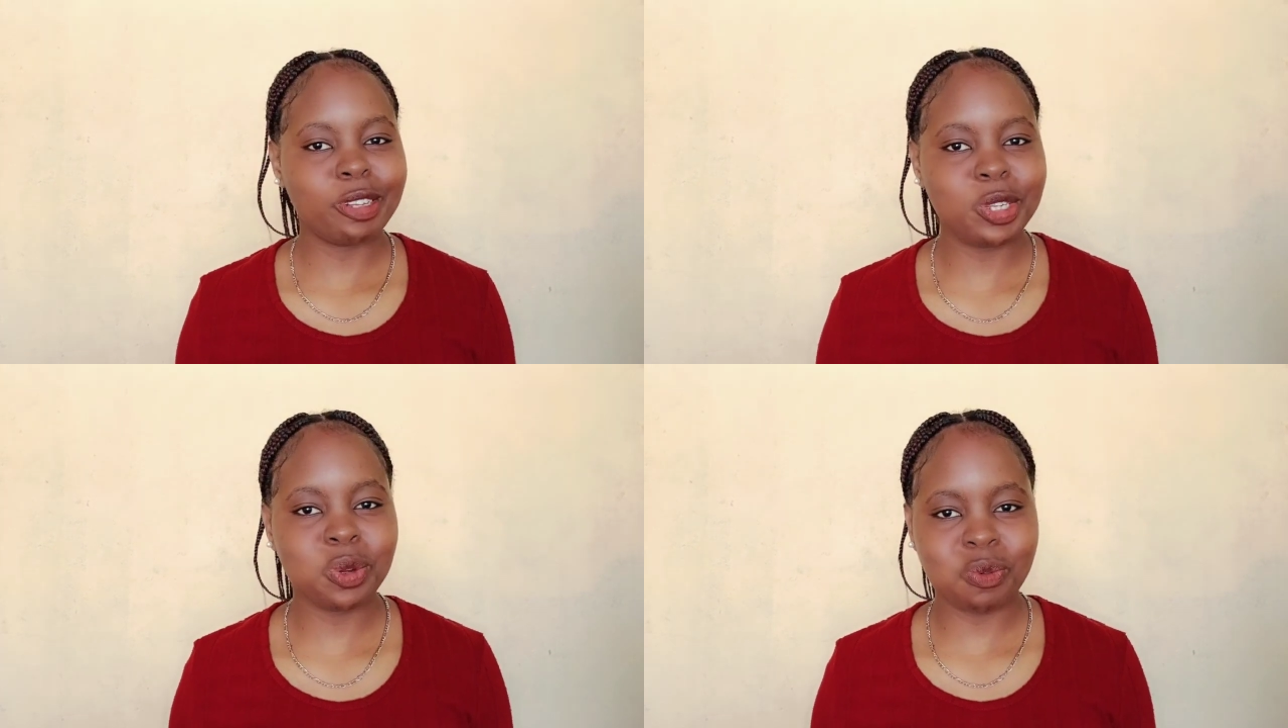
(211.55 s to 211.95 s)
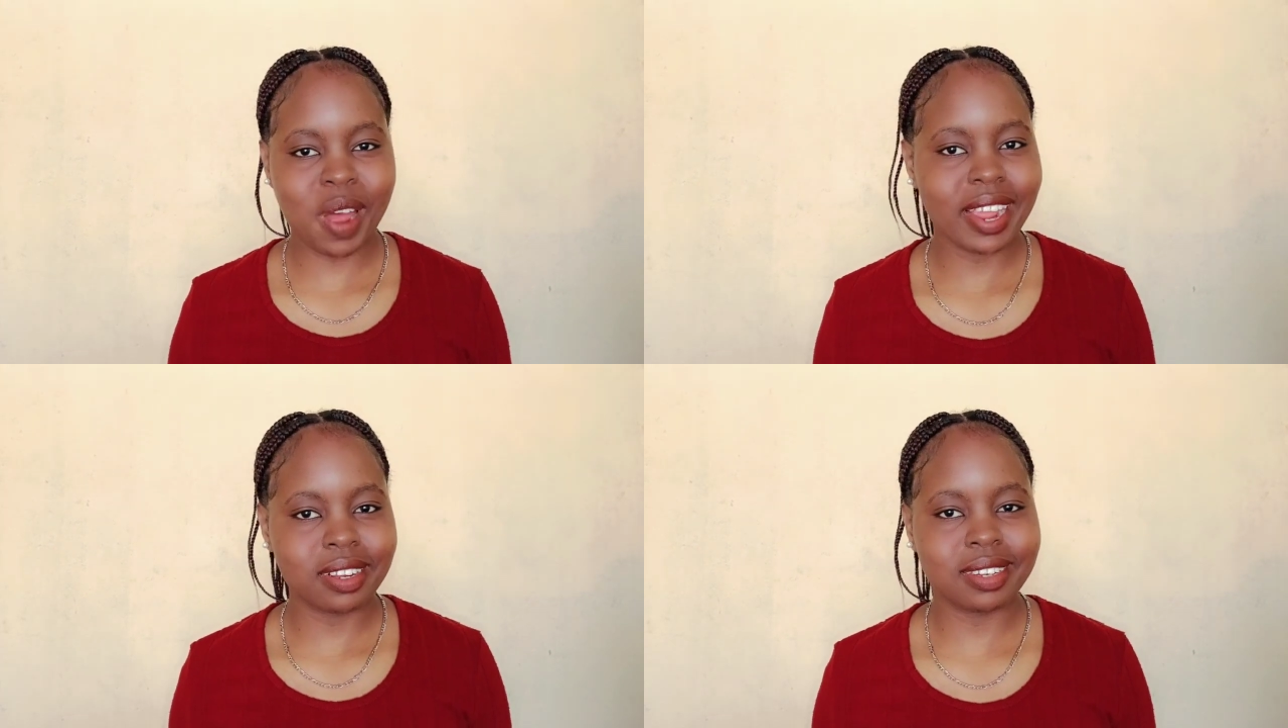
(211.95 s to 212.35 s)
to
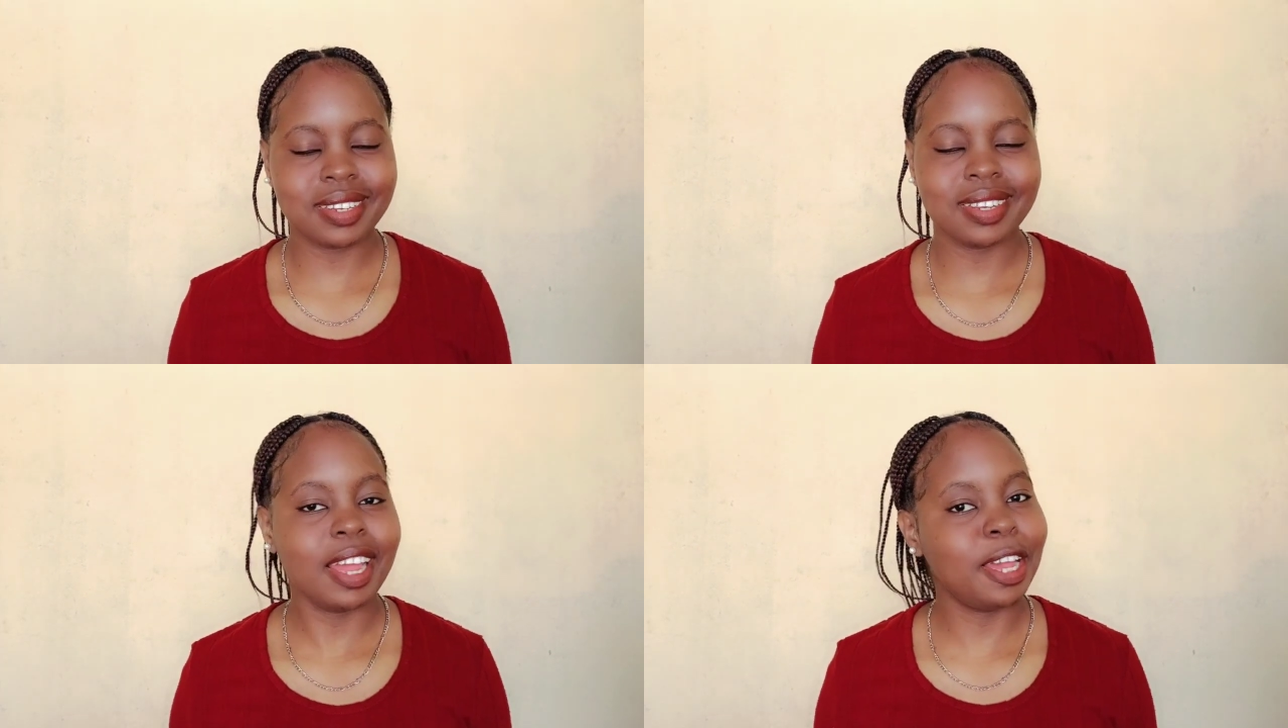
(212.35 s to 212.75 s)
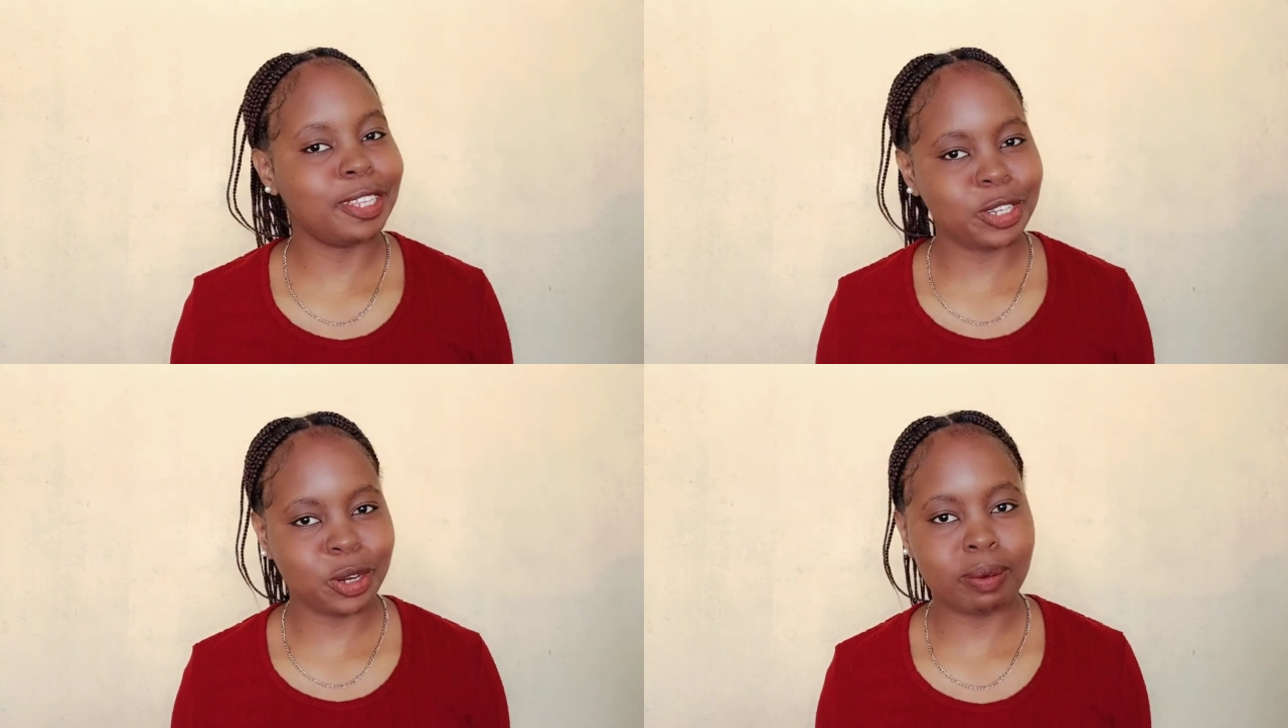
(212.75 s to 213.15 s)
write a
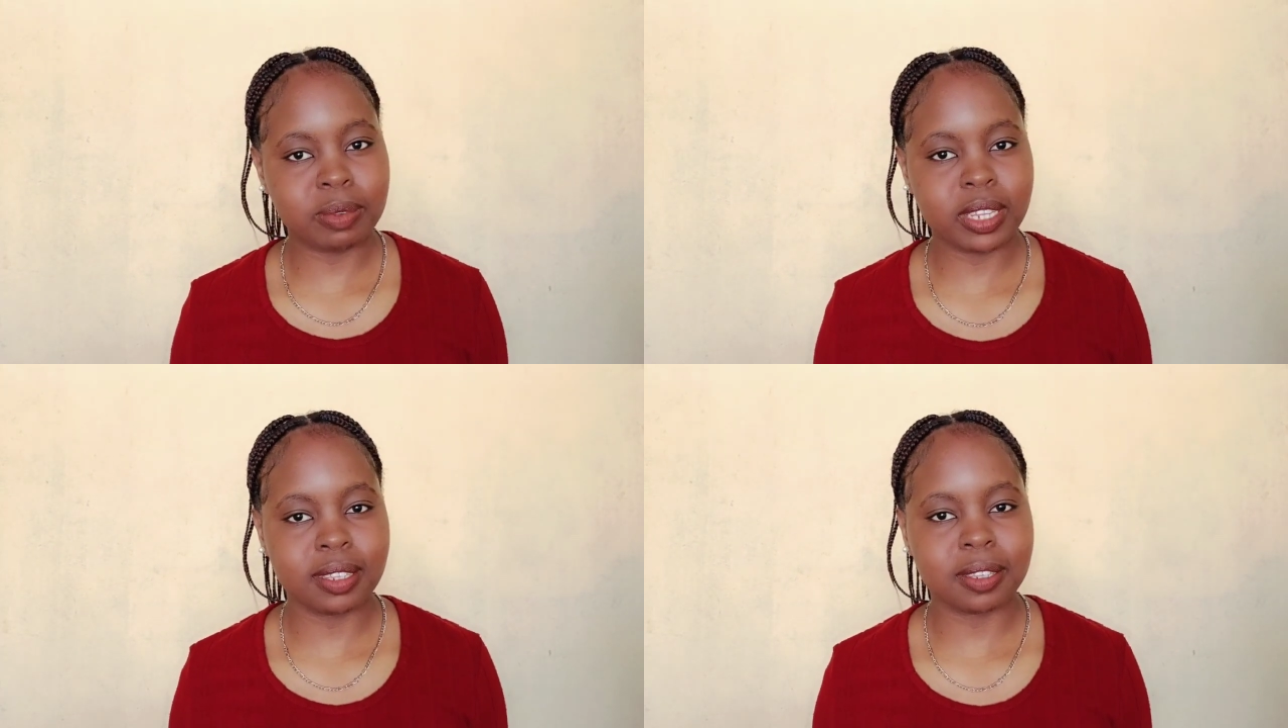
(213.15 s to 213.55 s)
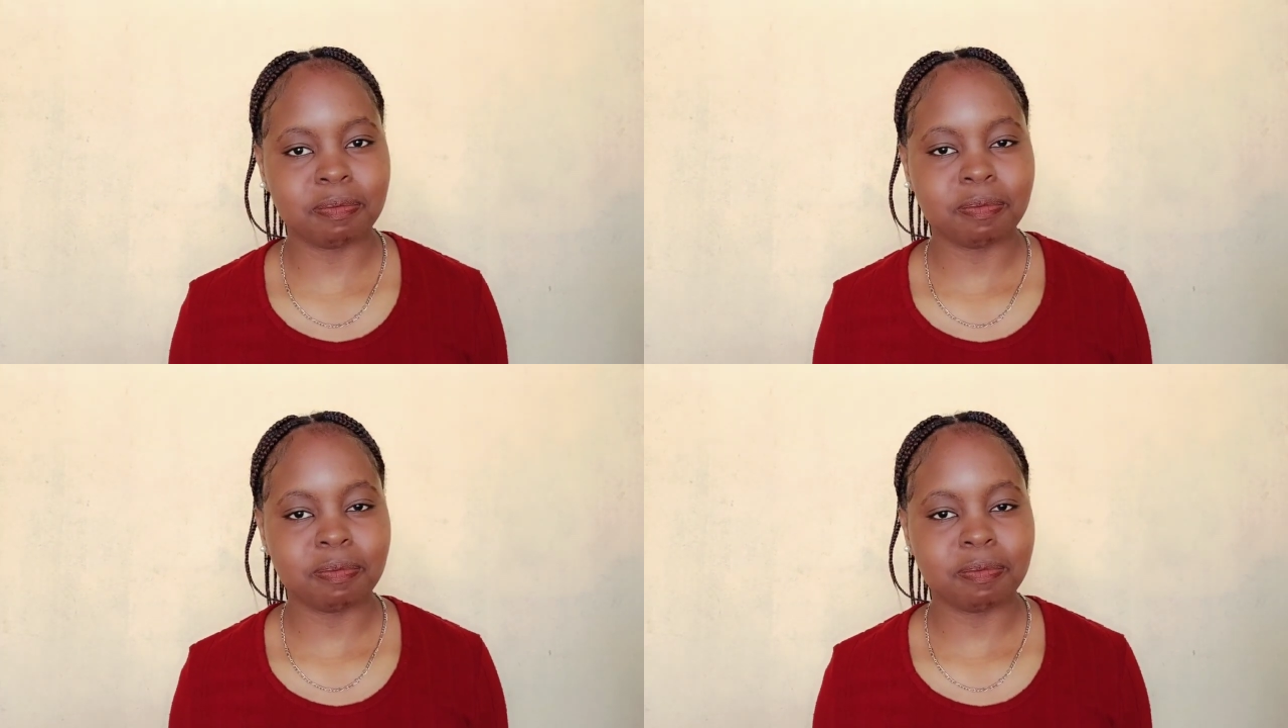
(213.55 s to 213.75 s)
synopsis.